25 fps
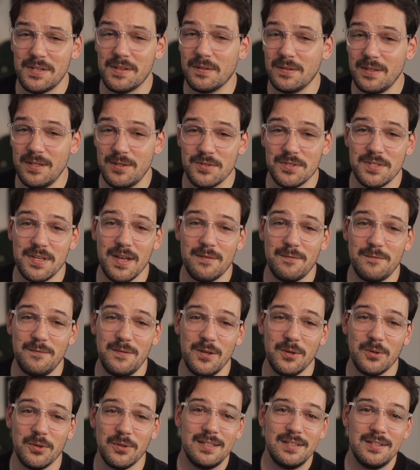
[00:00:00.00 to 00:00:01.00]
the leader's gut
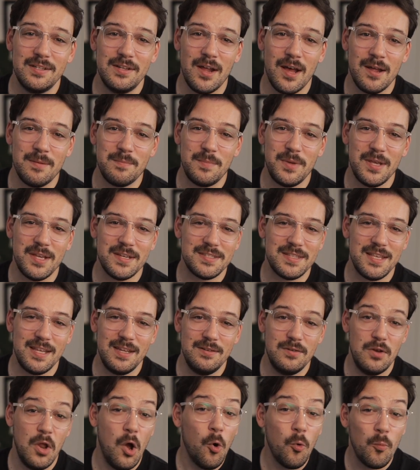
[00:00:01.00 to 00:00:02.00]
feel, not because they
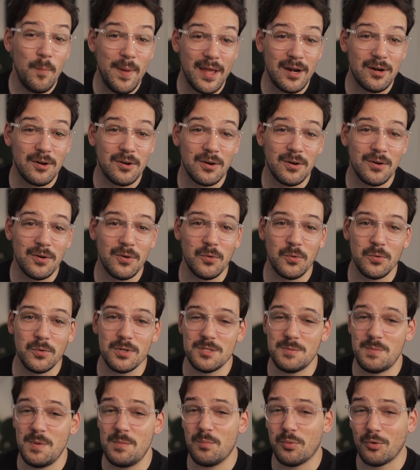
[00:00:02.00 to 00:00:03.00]
know better or
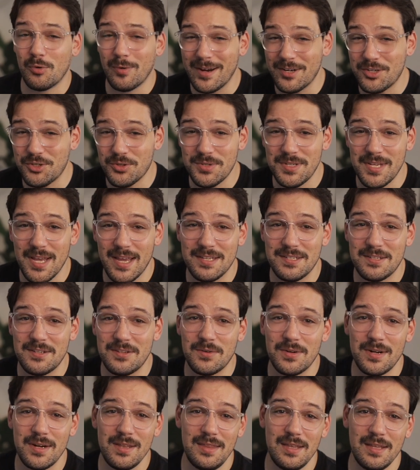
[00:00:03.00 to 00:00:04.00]
it's been pressure tested
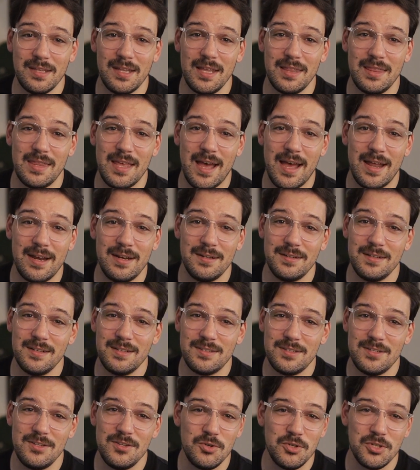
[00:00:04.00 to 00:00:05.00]
or anything like that.
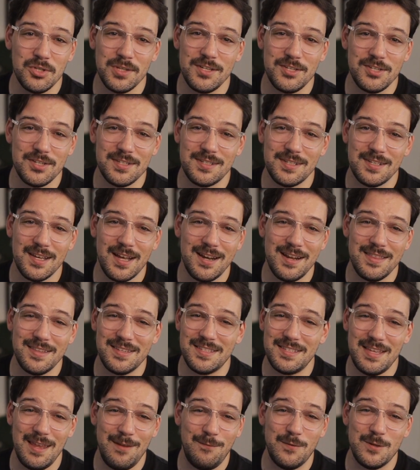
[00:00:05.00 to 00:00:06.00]
It's usually just kind of the
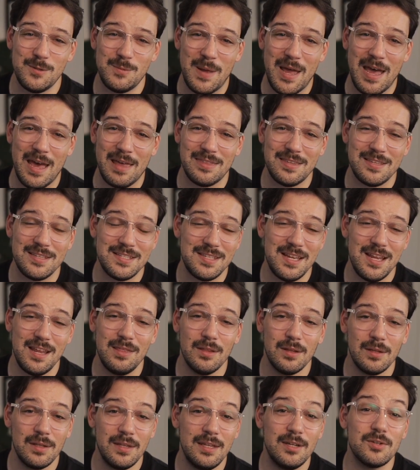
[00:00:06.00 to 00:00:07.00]
safest path to stay in
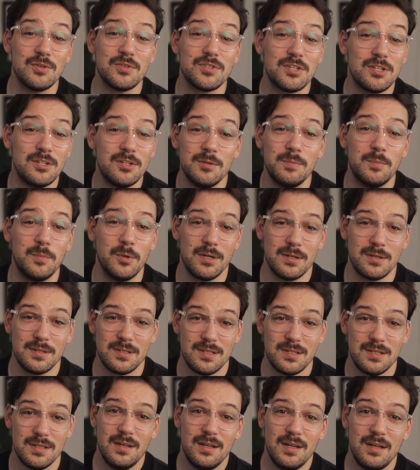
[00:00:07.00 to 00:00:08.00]
the leader's good
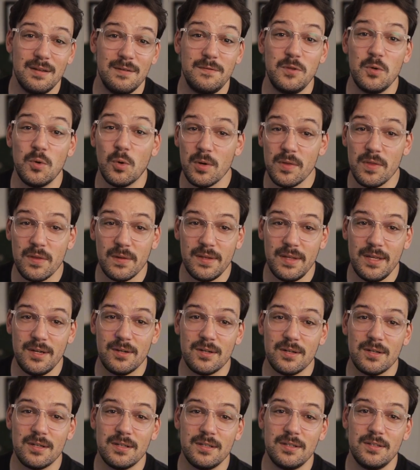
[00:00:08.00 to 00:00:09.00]
books. And if you're the
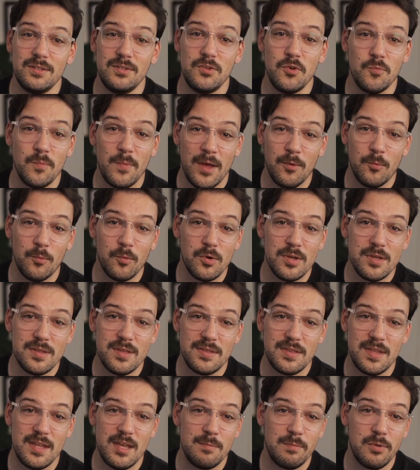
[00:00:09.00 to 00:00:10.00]
leader, you might worry
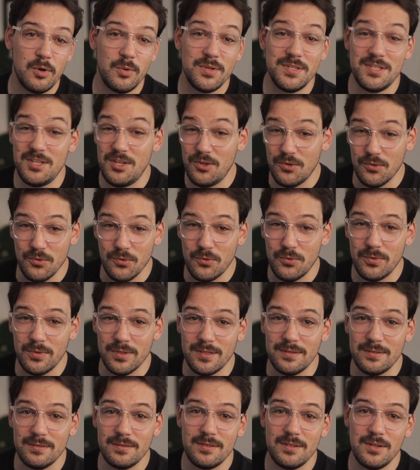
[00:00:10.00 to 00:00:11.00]
that the HIPPO is you
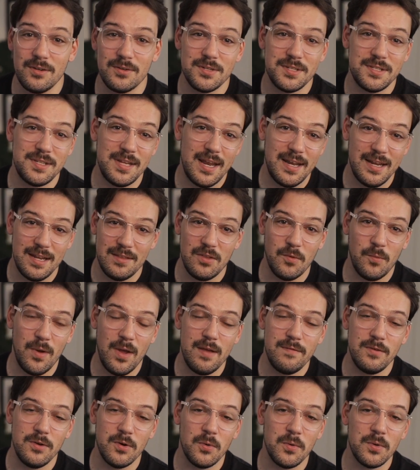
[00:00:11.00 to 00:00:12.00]
and you're standing in the way
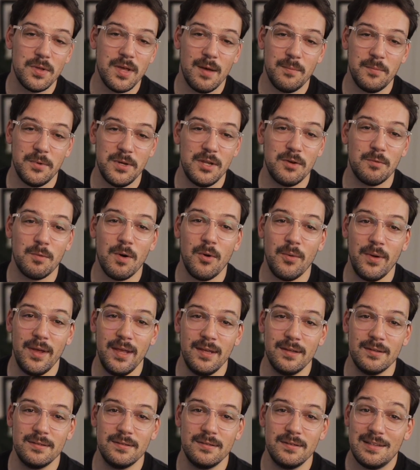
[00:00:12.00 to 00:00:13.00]
of your own company
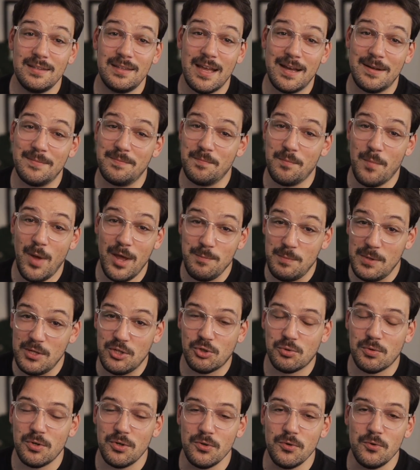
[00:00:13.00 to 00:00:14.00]
growing, and that might be
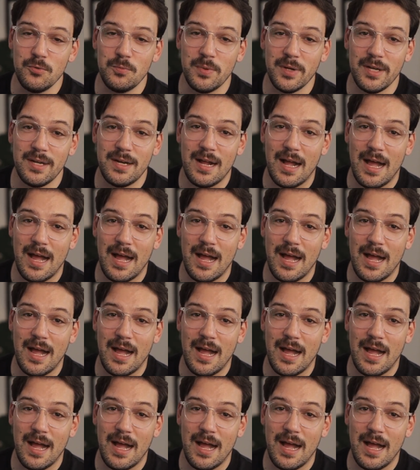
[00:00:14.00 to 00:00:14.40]
true, but